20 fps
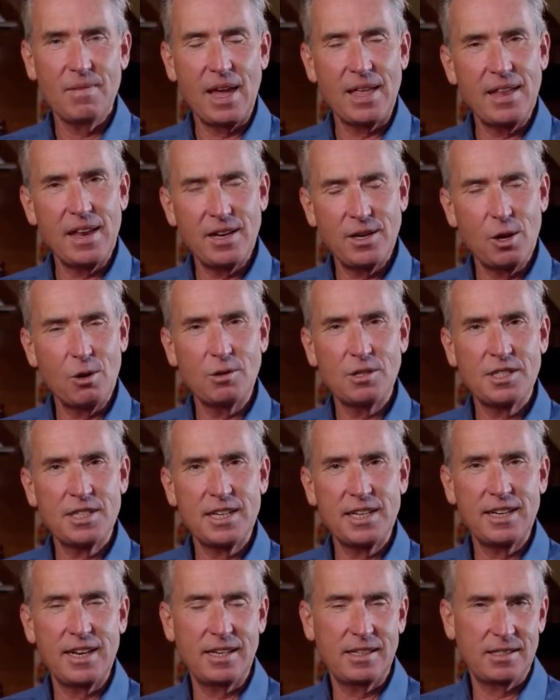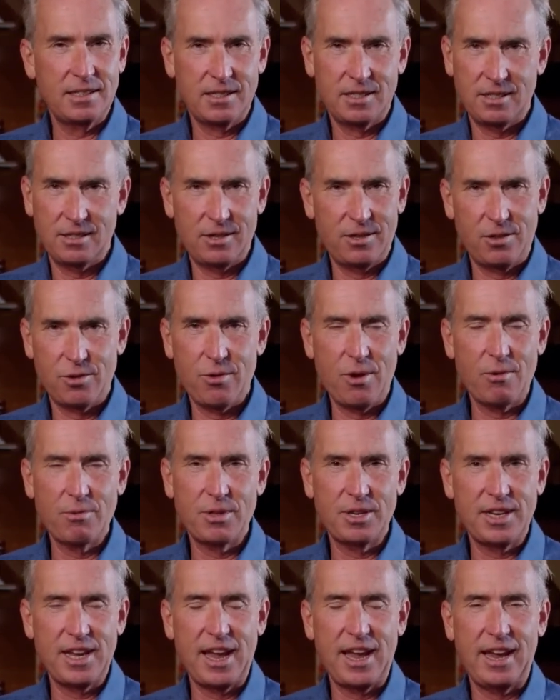And then noticing it throughout
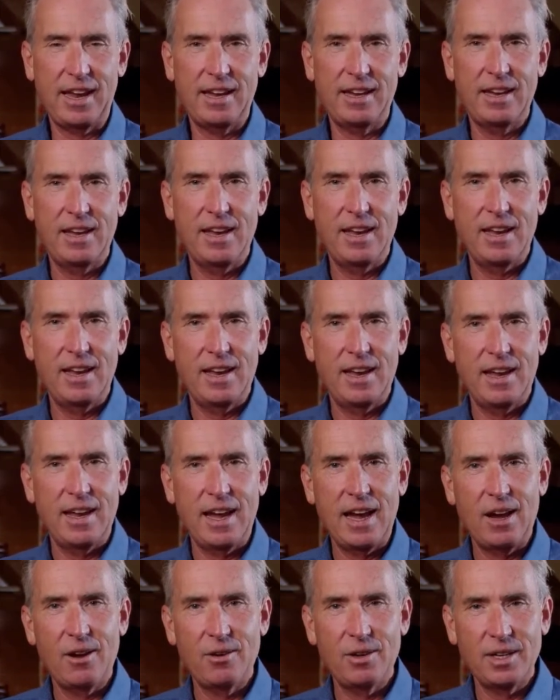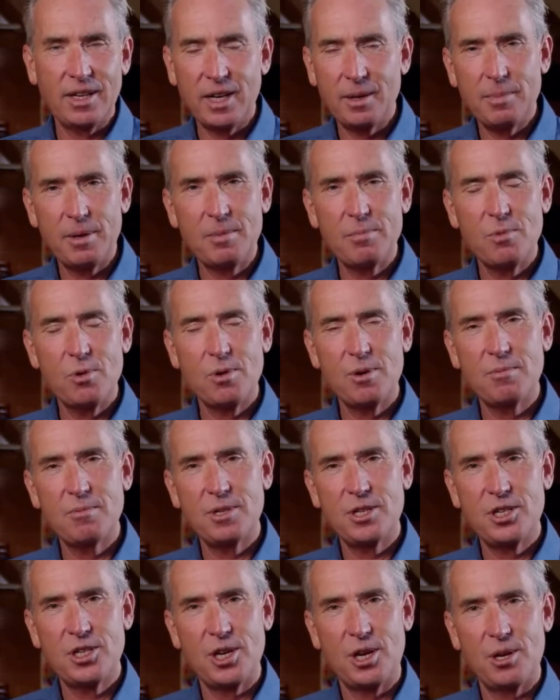the day, how a little bit more
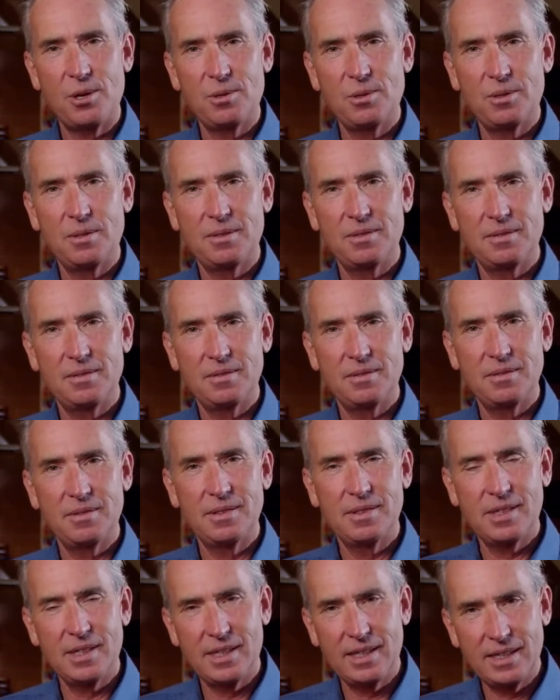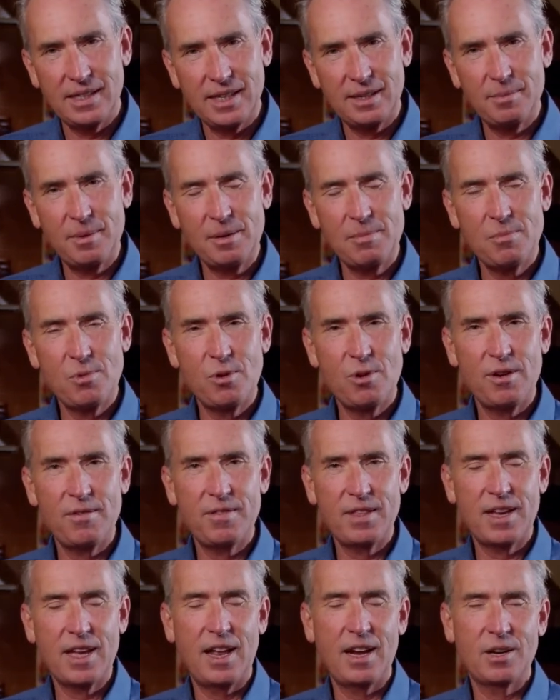would show, and a little bit more of
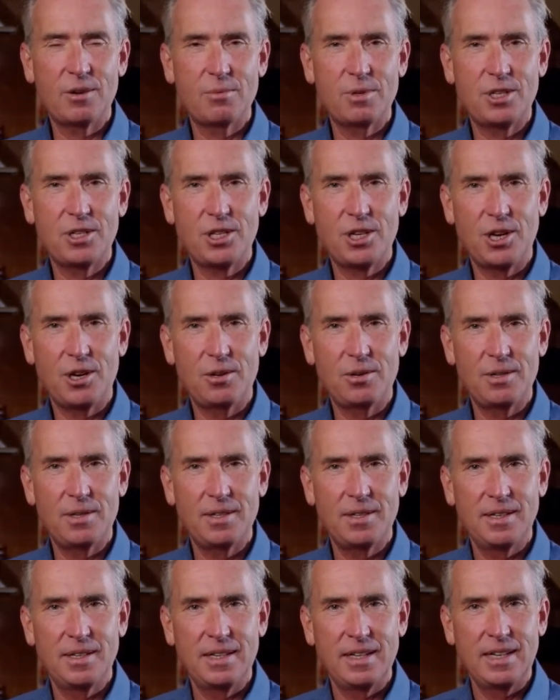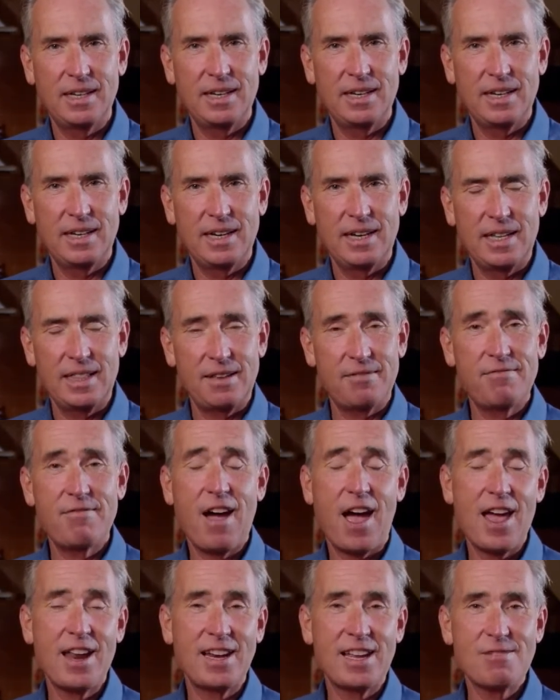the color would show. And then
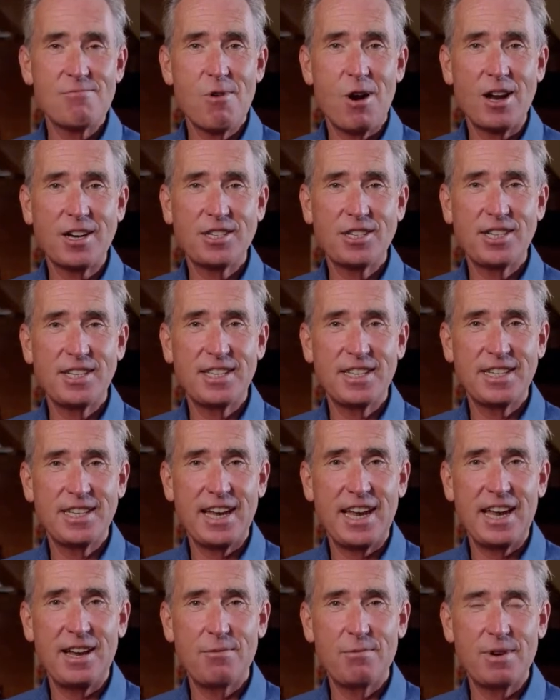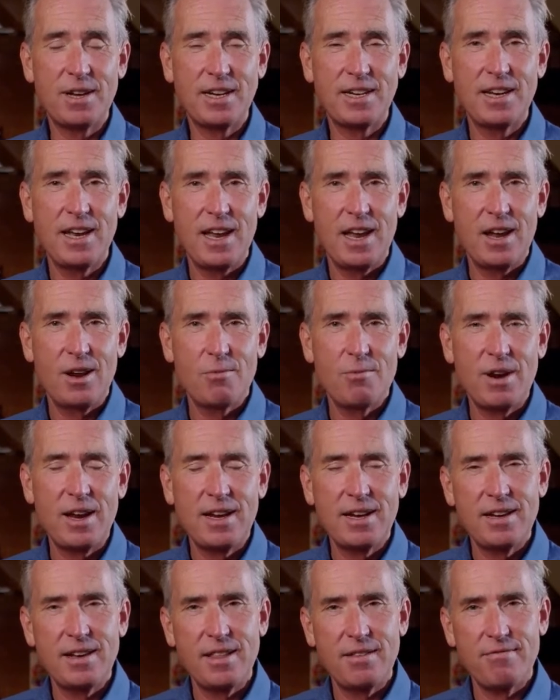finally watching the day when
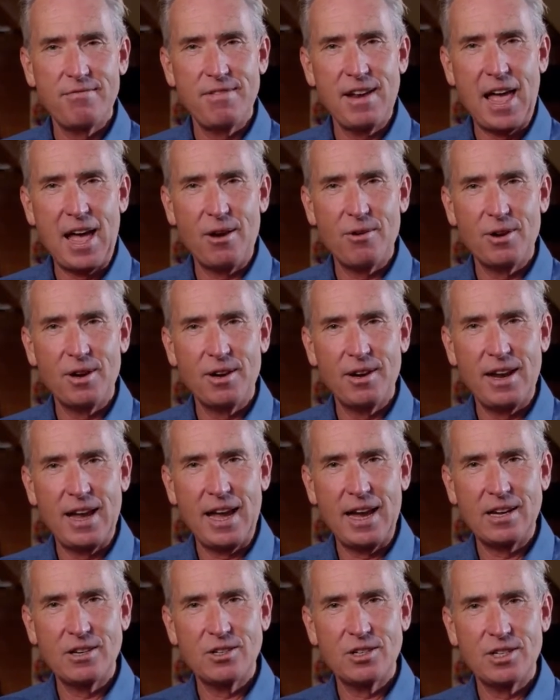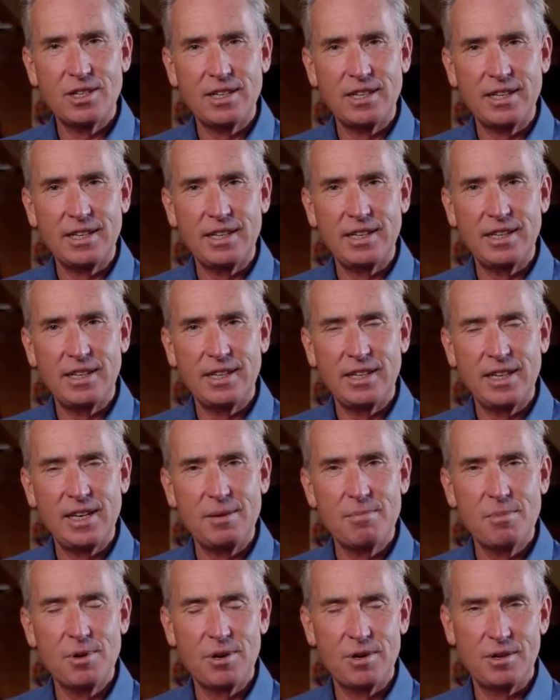the flower actually
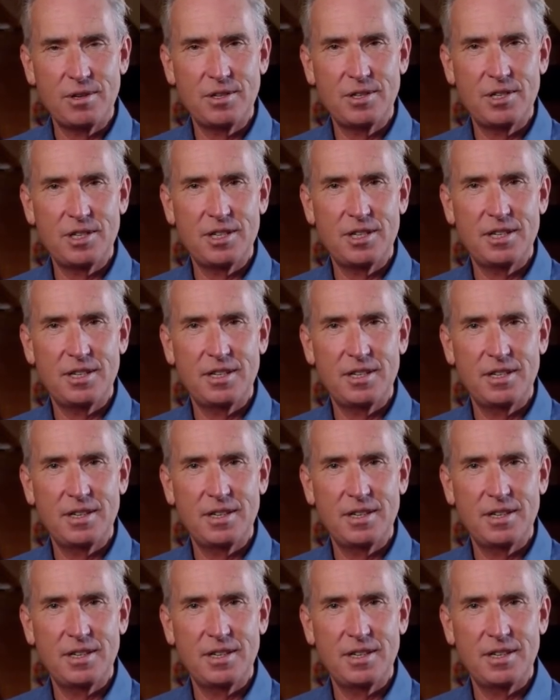emerged.